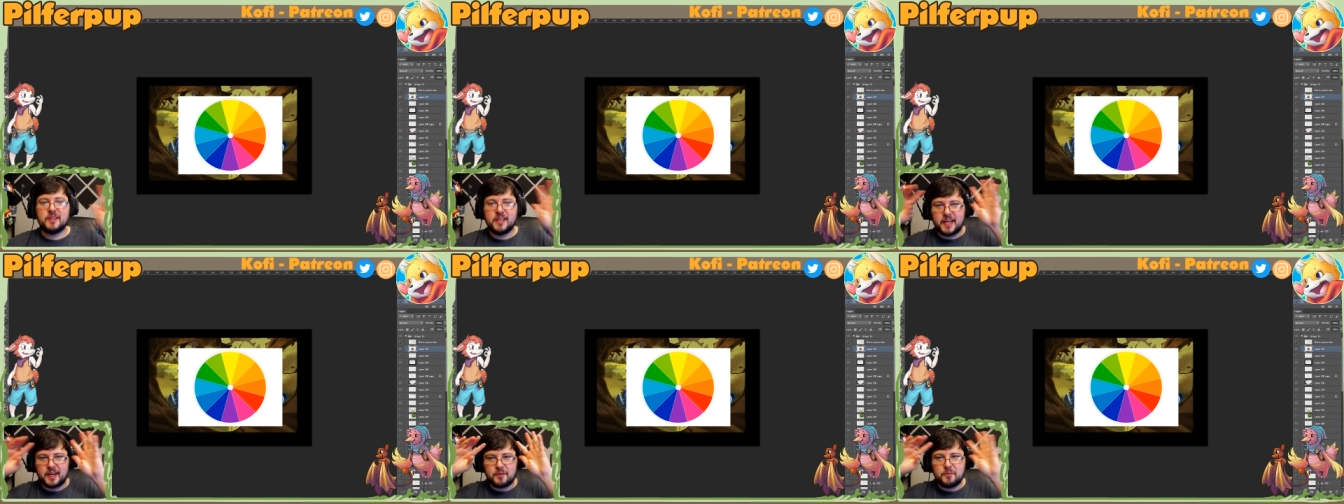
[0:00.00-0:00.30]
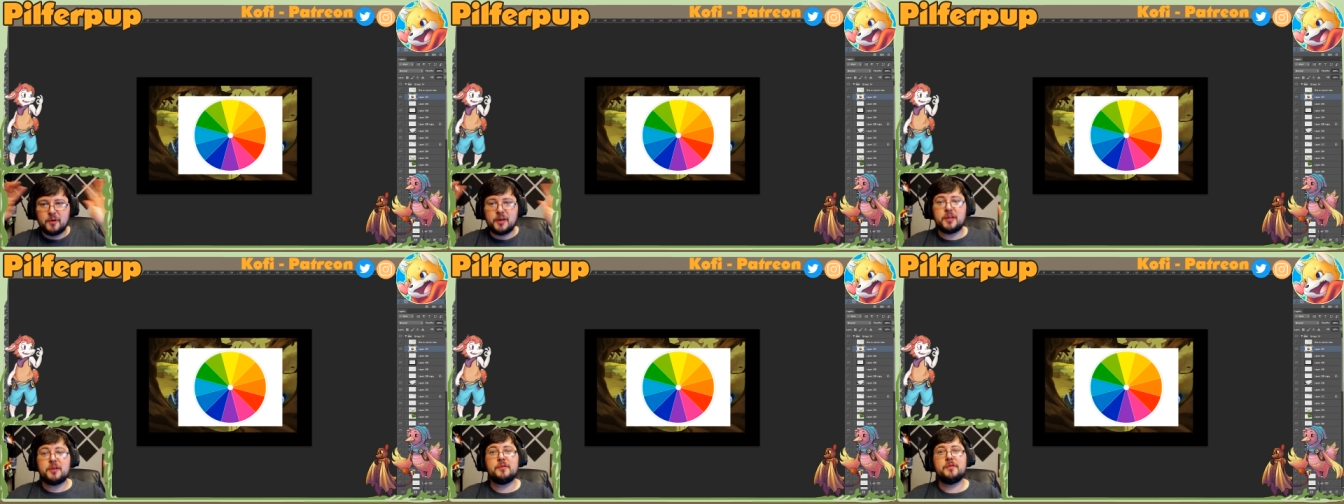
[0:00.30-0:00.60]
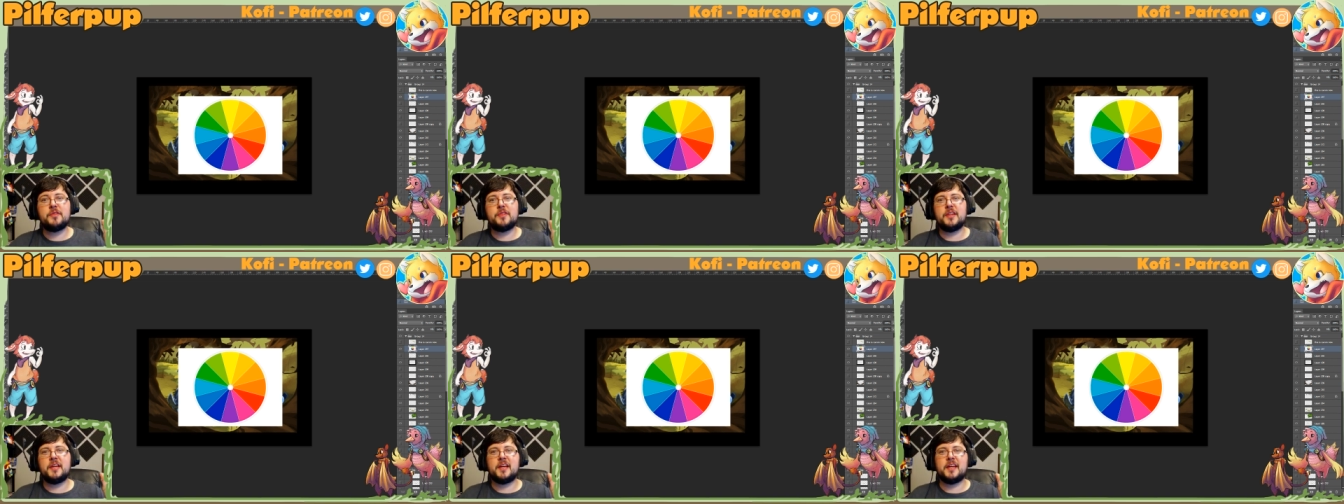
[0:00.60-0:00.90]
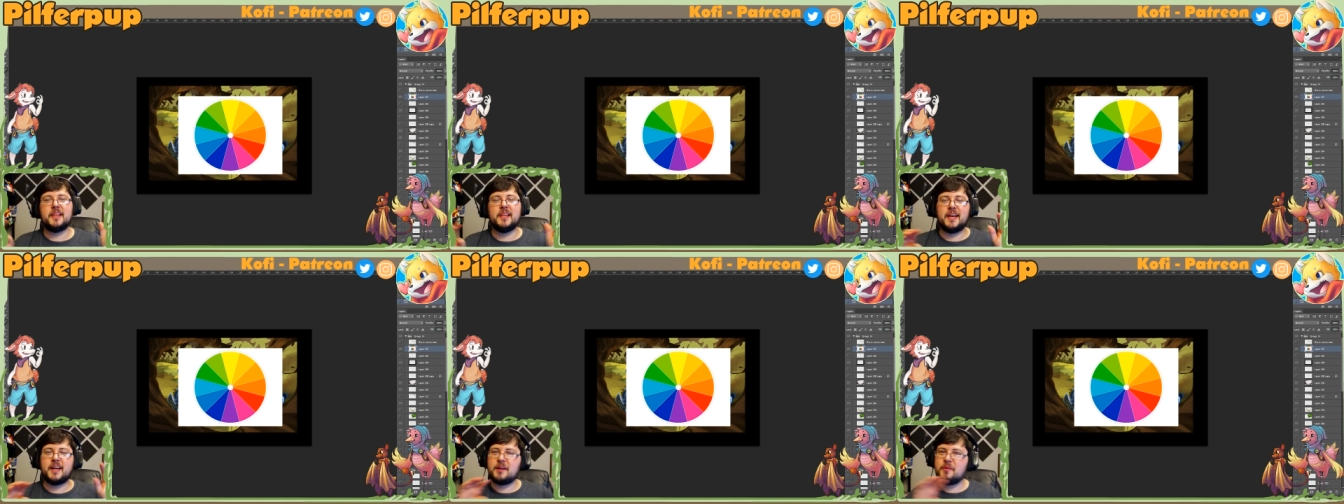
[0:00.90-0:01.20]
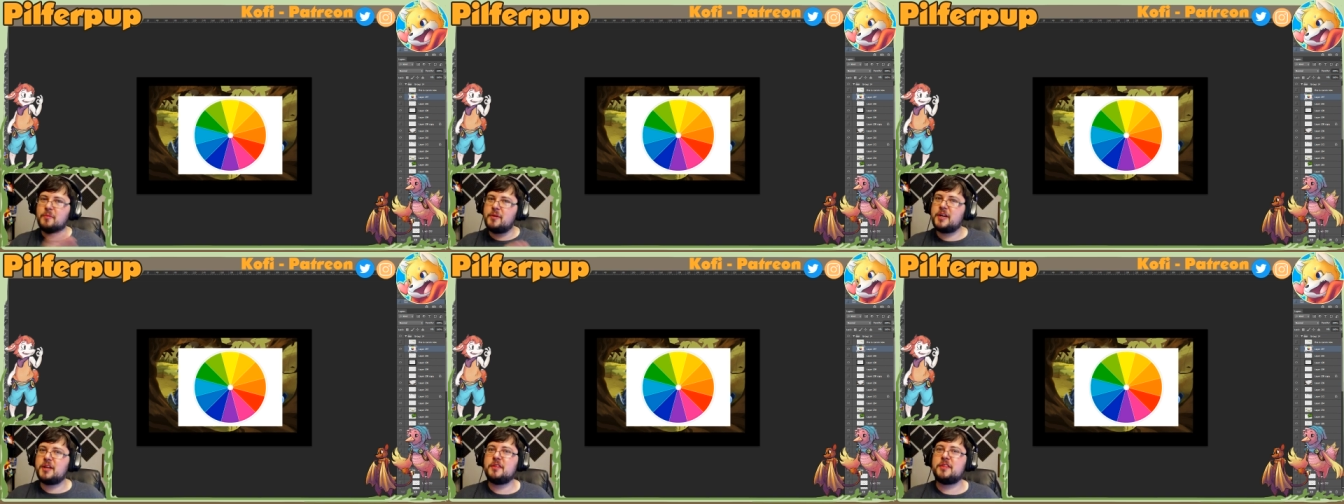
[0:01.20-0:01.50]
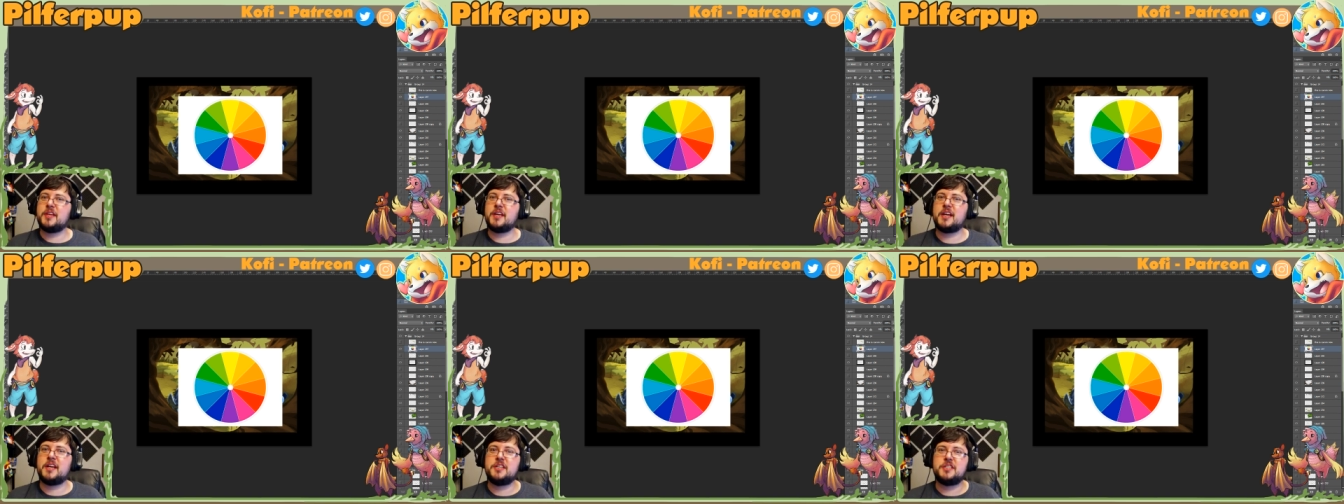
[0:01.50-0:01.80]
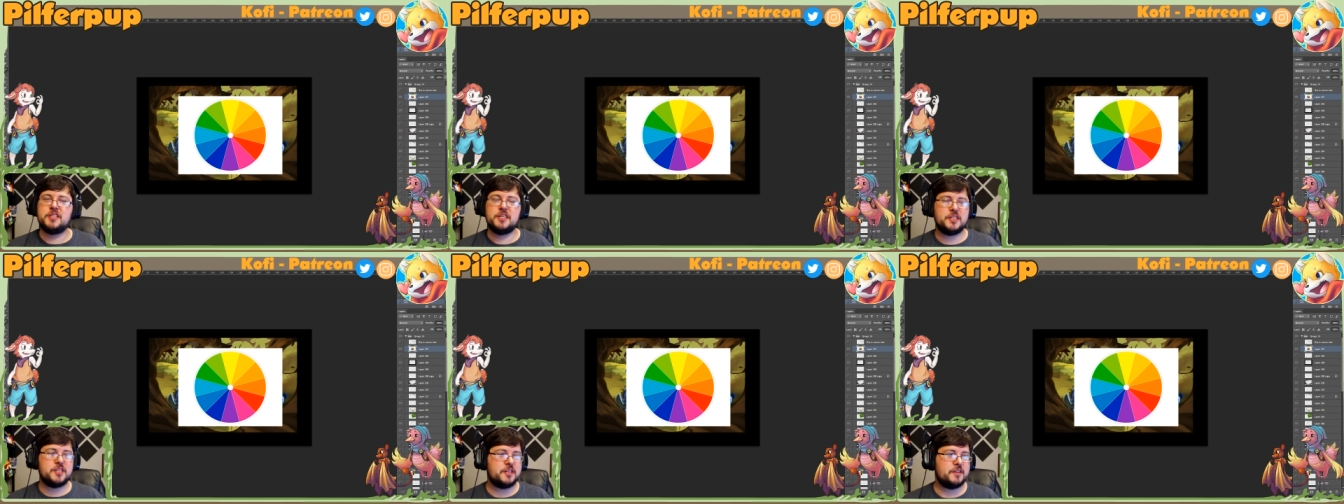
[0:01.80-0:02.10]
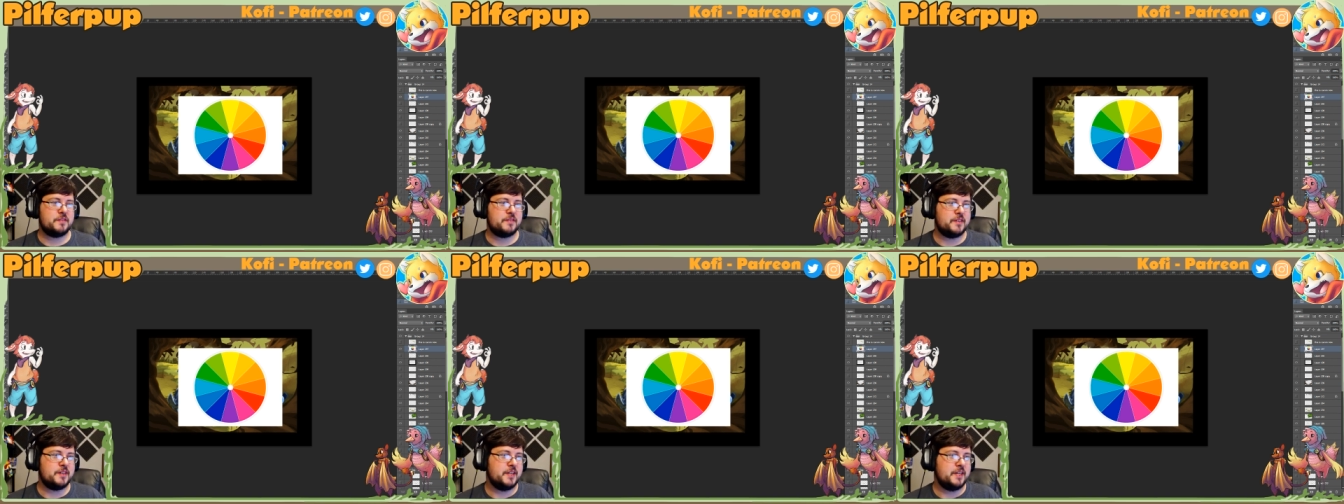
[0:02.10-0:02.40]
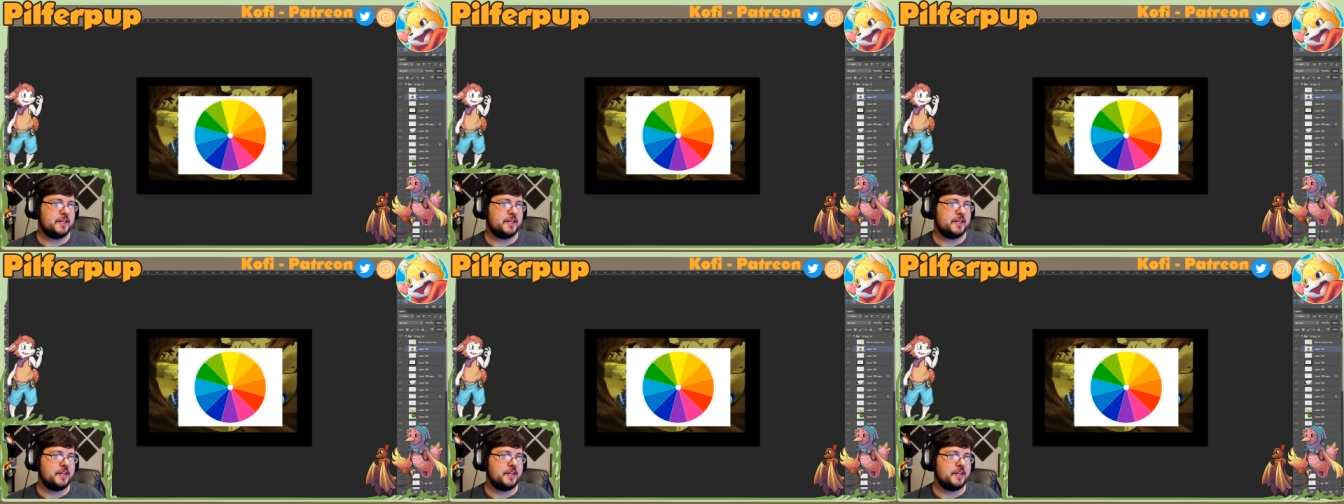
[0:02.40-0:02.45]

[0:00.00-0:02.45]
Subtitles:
like, what do you think? Like, what do you think I should do?